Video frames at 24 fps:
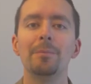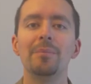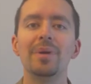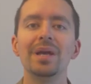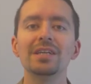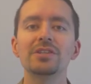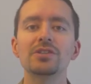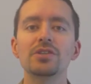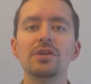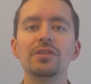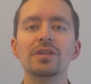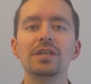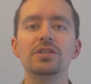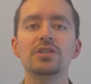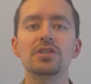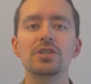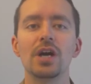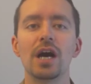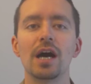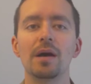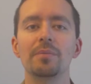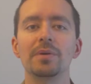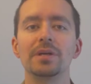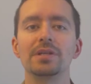Based on these
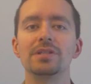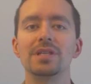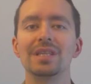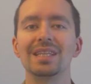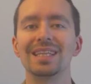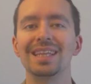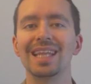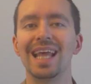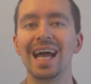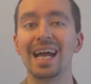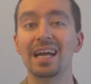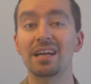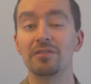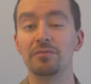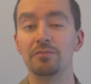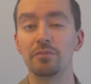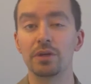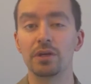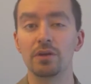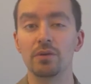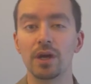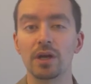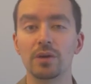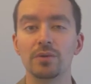topics and the lack of
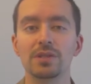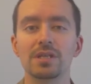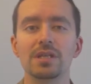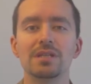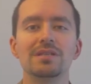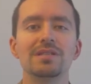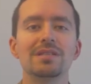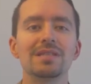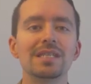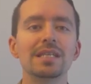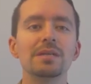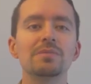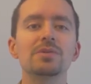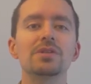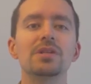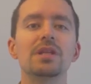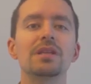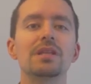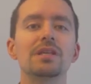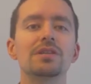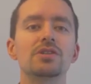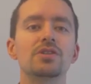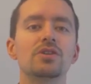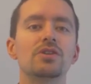prerequisites, it seems
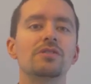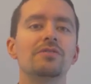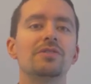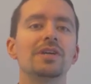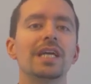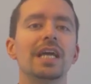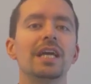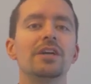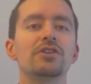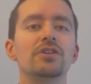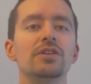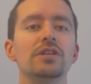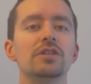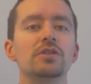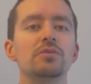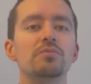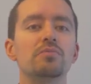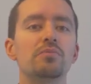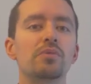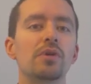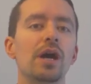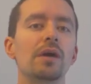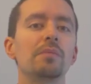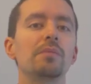that this certification is
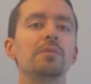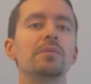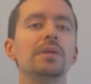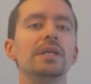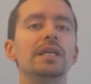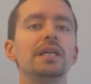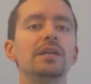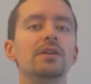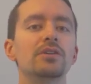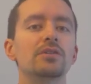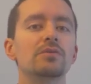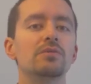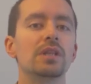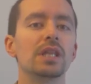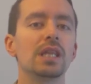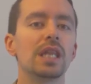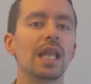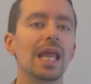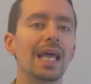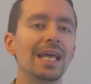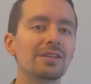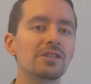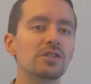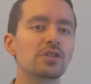probably geared
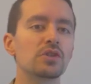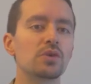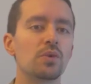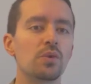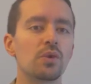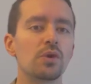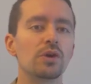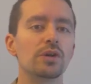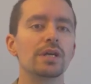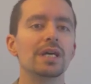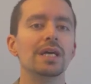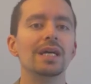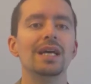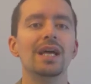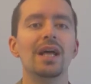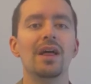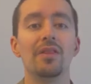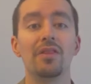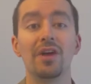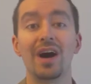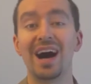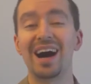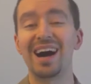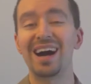less toward
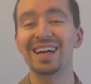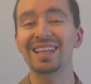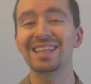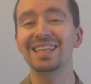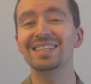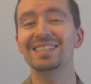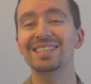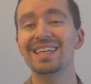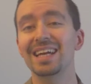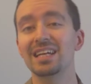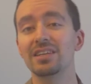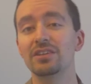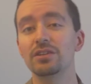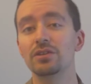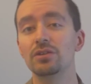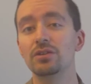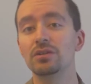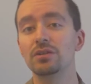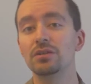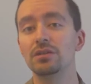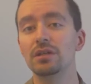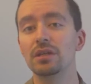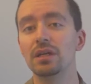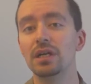the highly
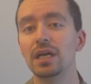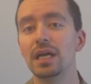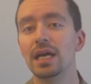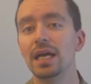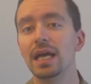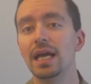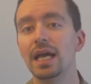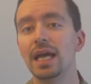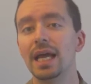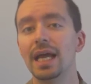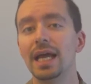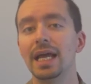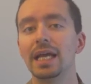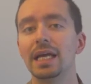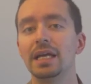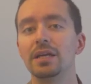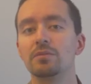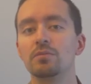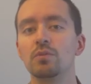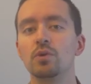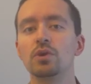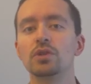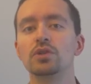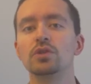technical
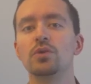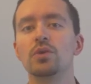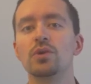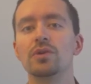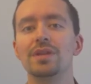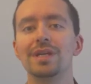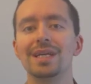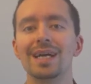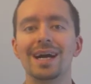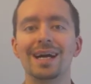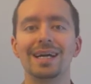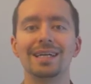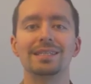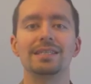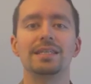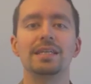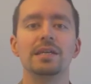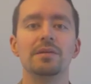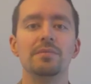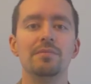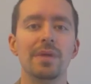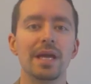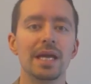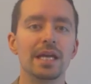and more toward the IT
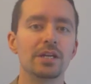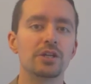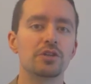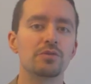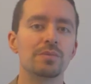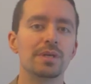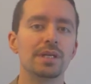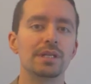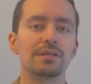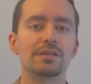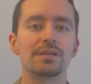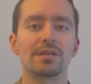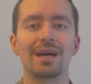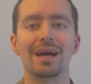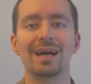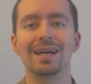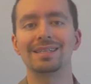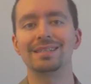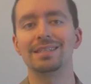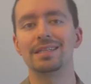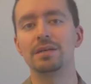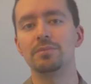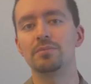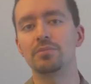management,
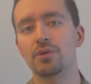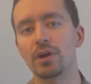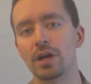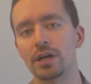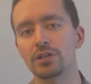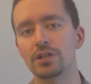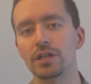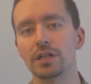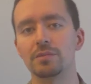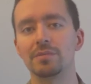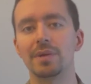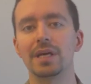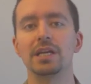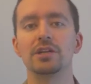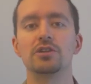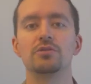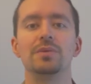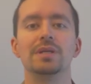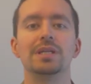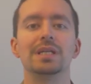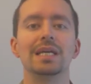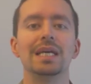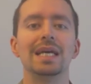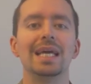IT project
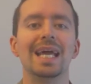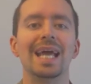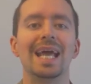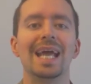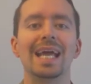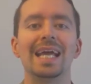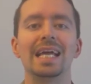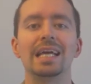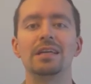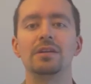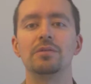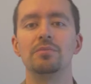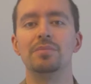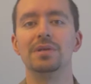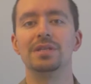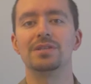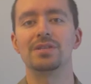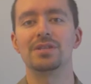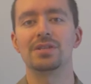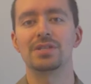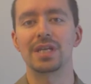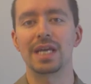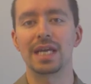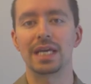management, and
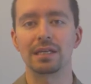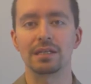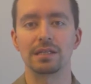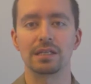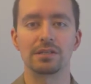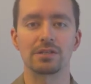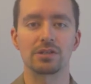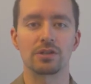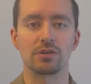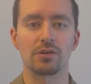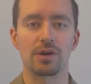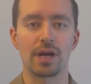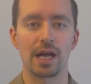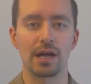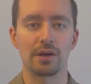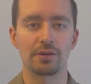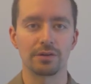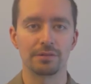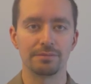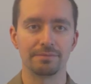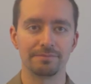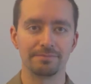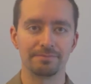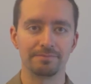business analyst
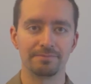crowd.